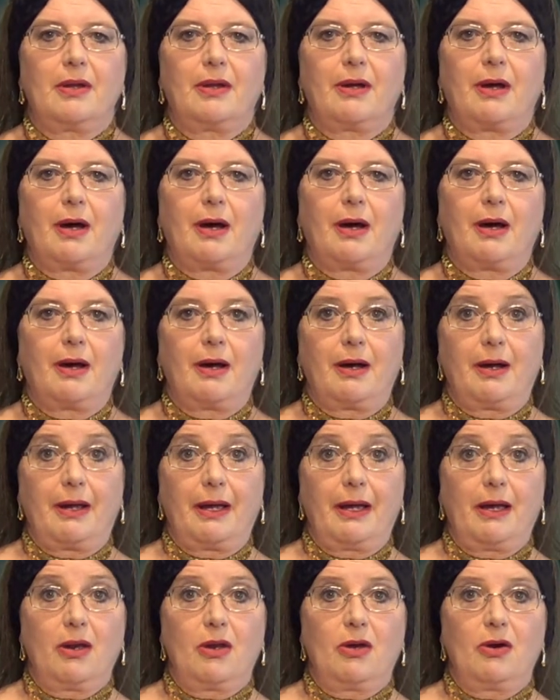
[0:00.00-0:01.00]

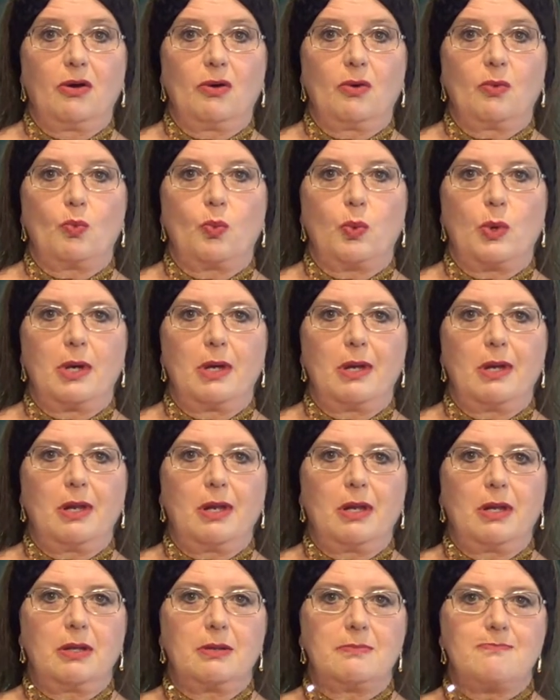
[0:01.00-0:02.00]
How long?
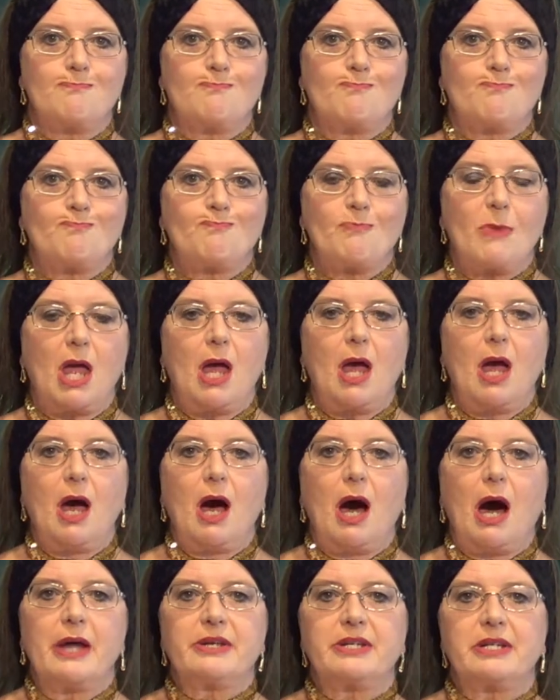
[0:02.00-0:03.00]
Well,
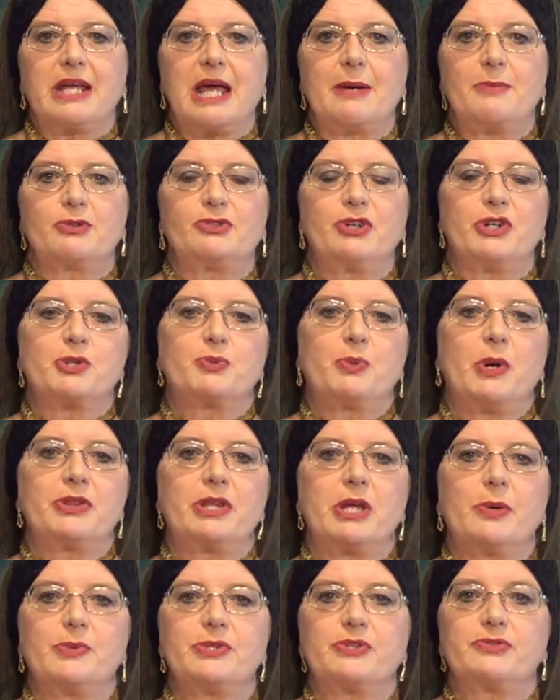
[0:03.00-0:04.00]
I did come across one
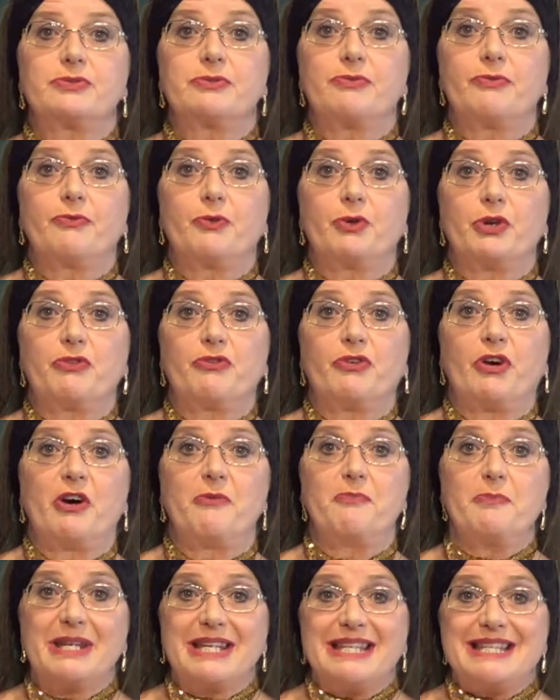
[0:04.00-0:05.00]
that was 45
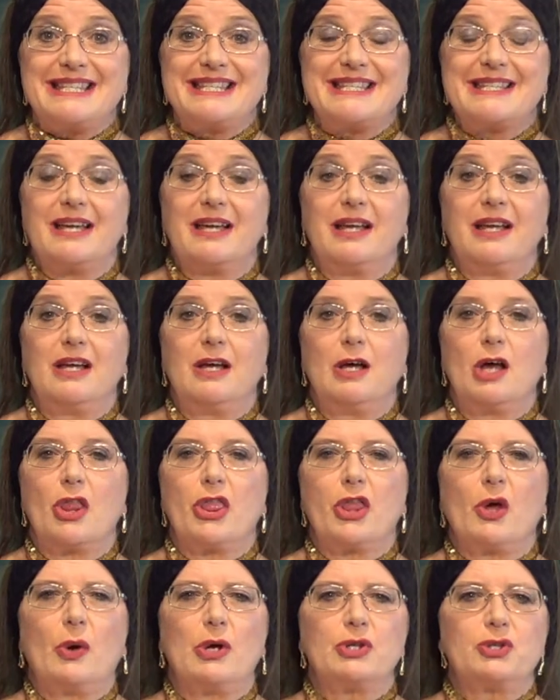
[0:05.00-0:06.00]
minutes,
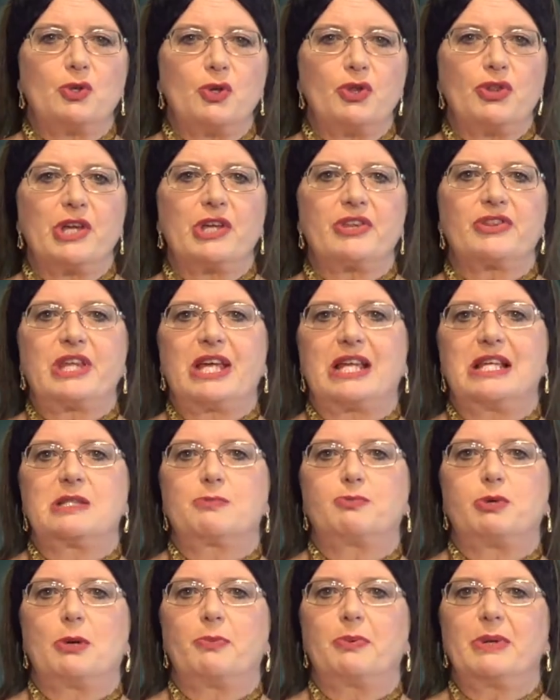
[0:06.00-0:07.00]
though I do think that is
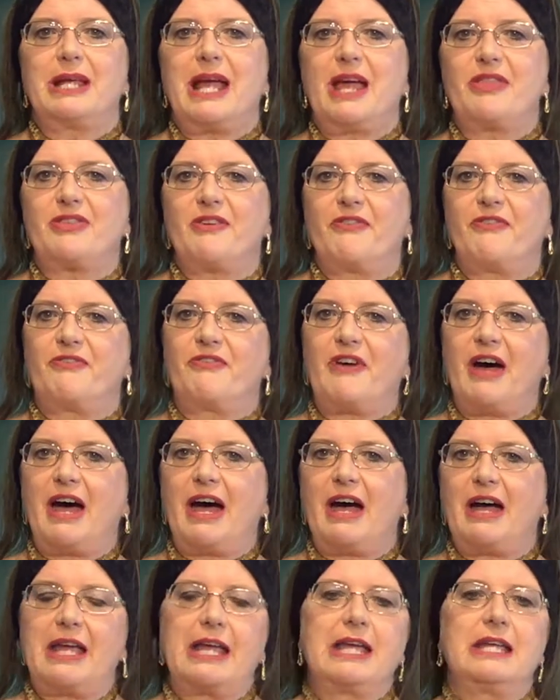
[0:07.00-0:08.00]
probably at the
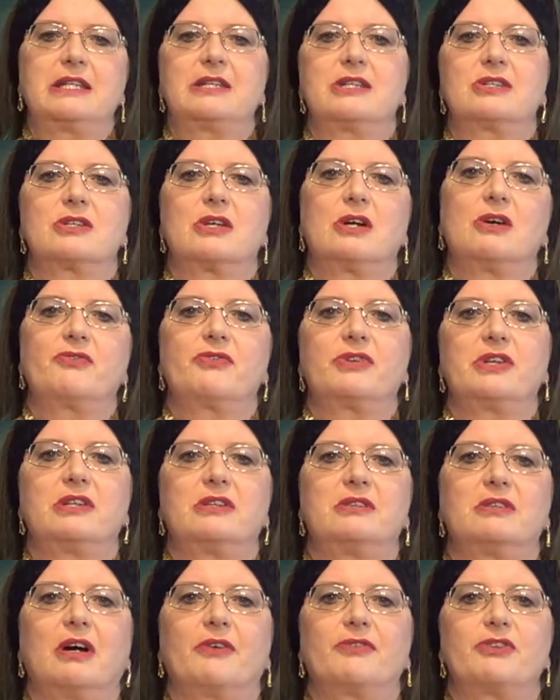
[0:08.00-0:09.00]
far end of the
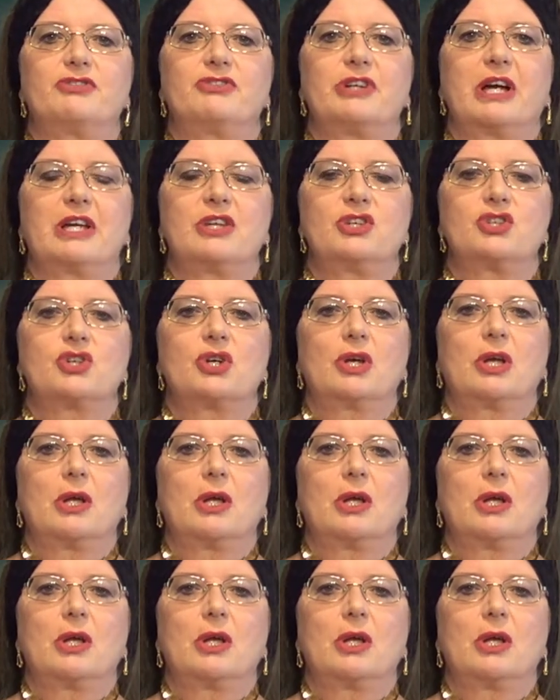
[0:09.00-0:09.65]
range.